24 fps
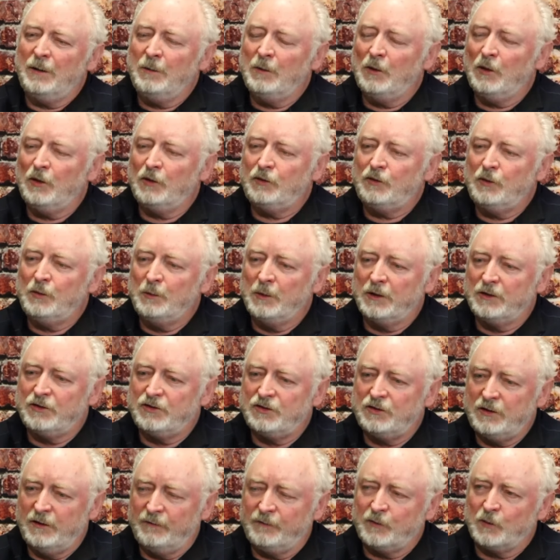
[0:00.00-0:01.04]
a little too much
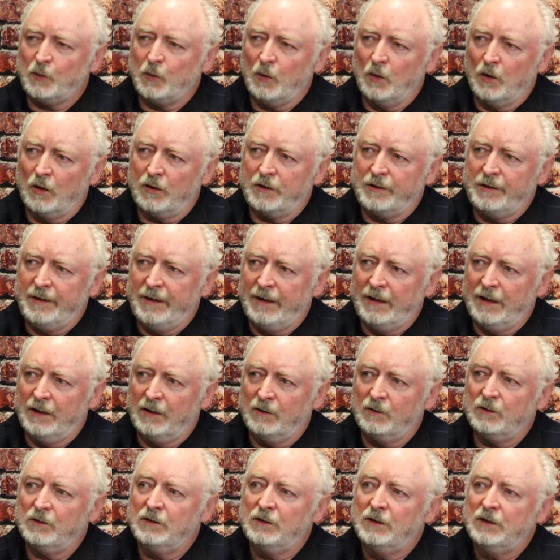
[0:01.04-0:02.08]
shift work
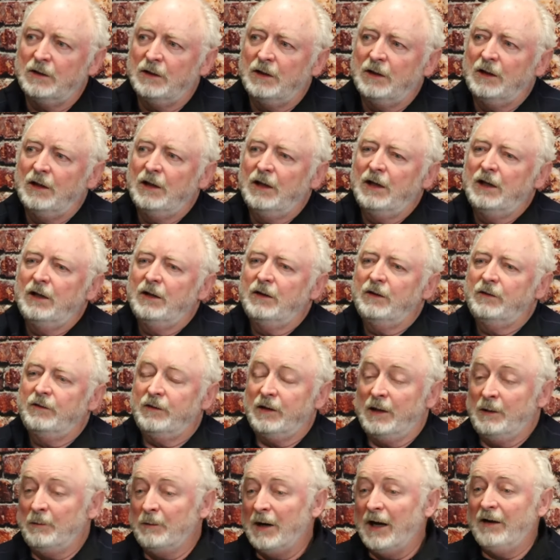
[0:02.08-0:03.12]
now,
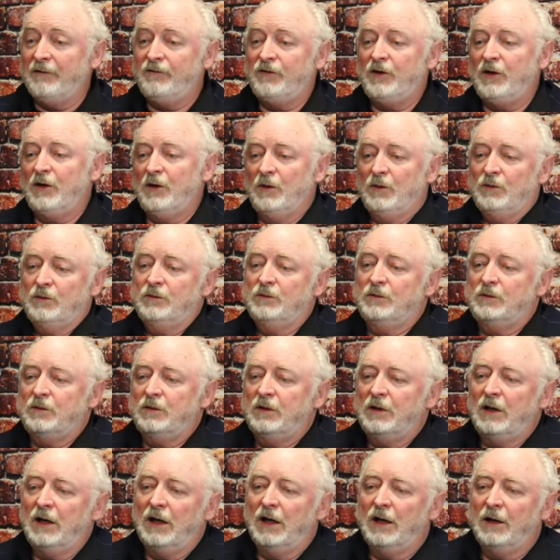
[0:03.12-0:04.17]
in my view,
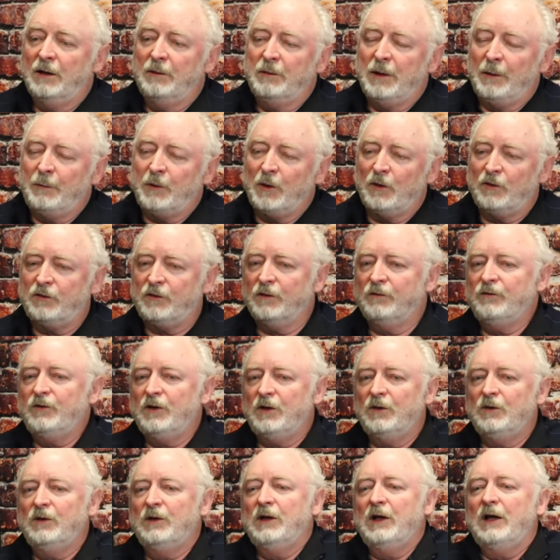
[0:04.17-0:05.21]
uh, my personal
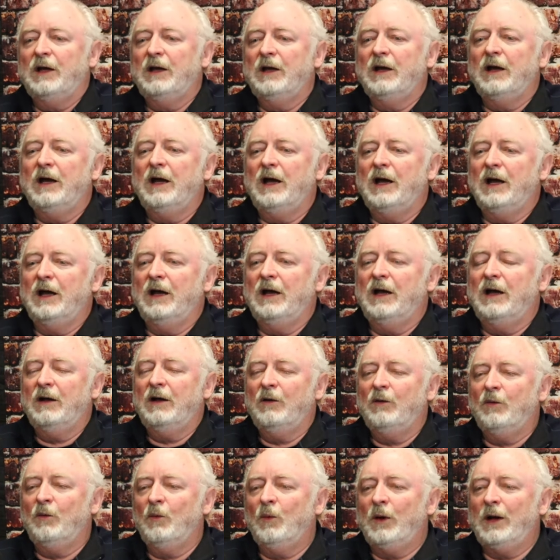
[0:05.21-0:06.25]
view. Sure. Uh,
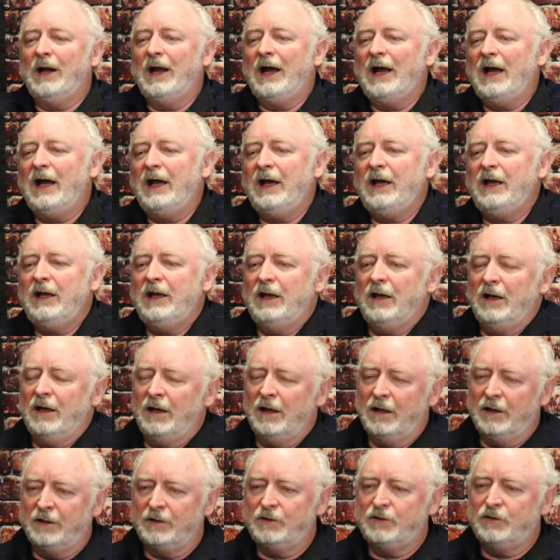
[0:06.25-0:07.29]
when I
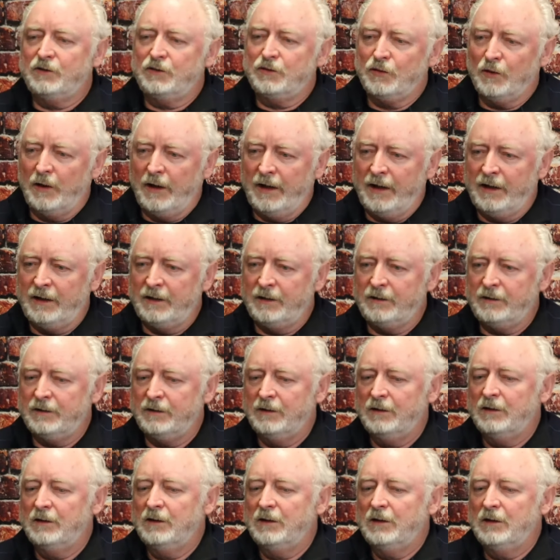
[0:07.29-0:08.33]
uh, trained,
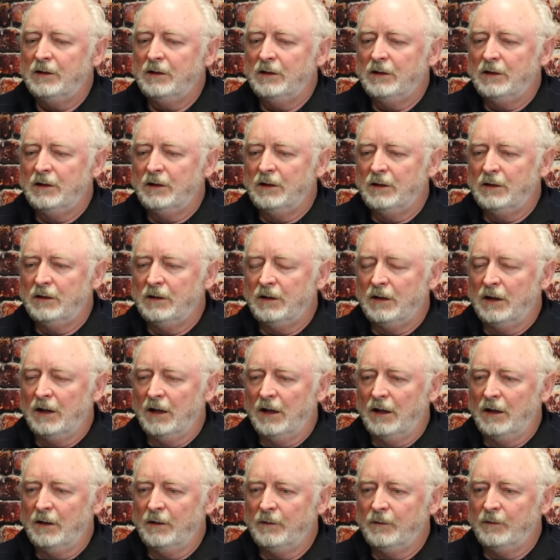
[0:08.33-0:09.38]

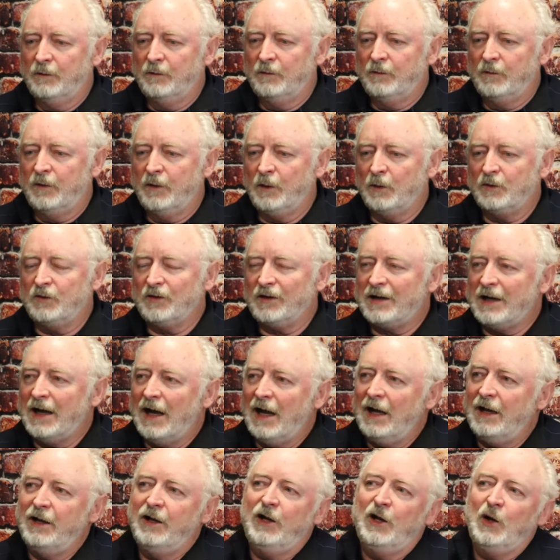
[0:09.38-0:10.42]
there was a
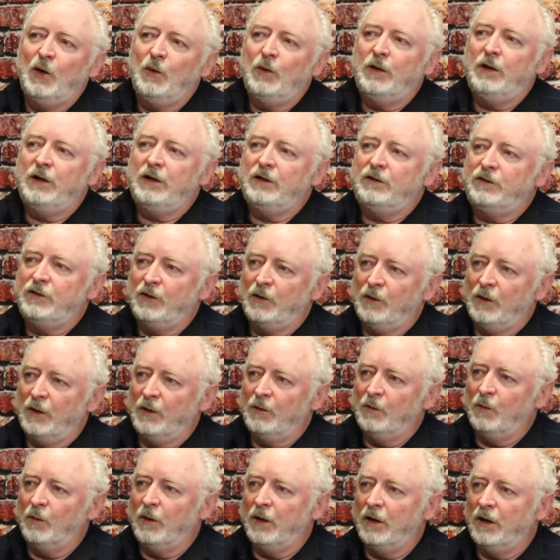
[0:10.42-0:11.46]
continuity to it
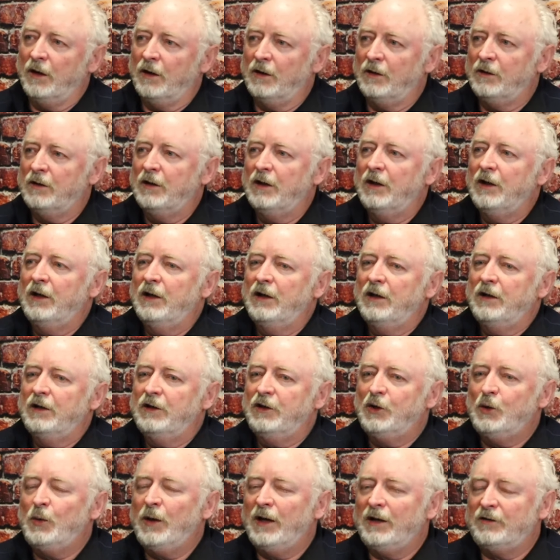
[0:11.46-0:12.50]
where
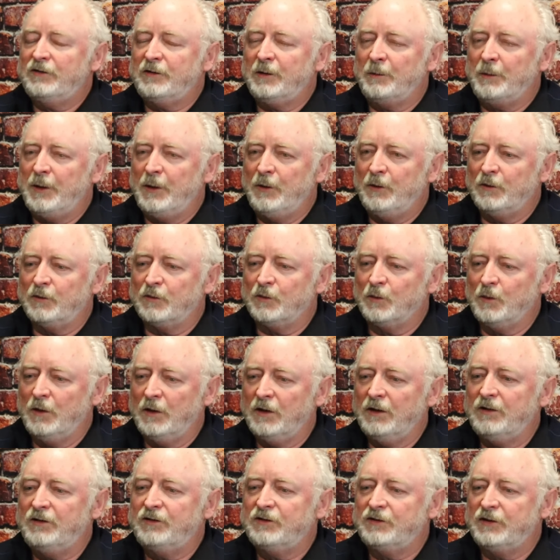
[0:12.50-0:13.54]
you had somebody who was
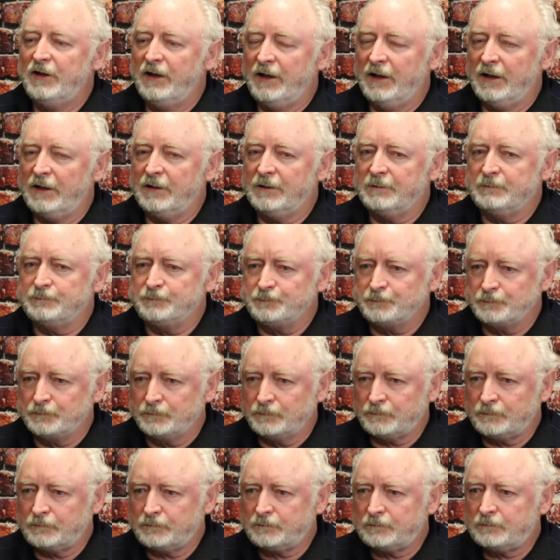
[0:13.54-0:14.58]
really sick
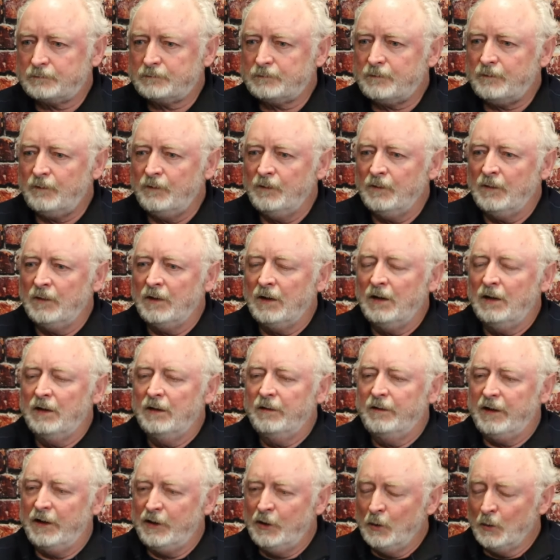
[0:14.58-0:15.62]

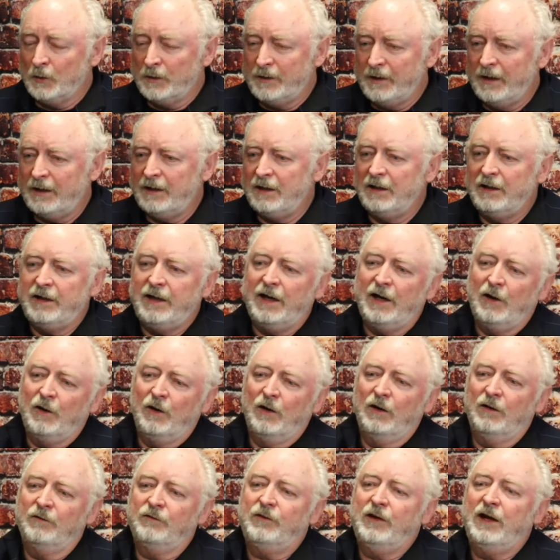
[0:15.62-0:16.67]
that you were taking care
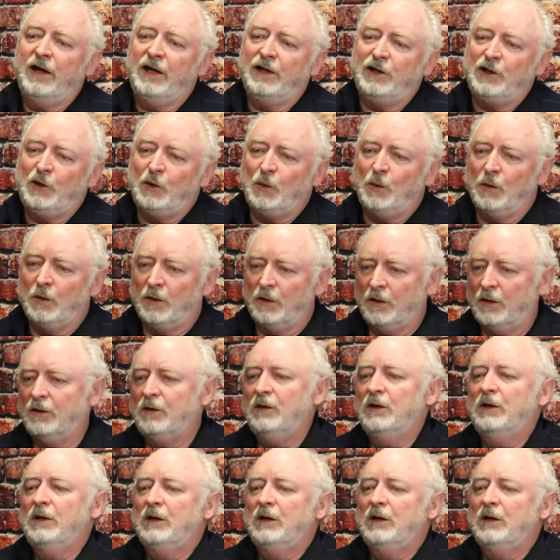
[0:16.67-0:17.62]
of and you were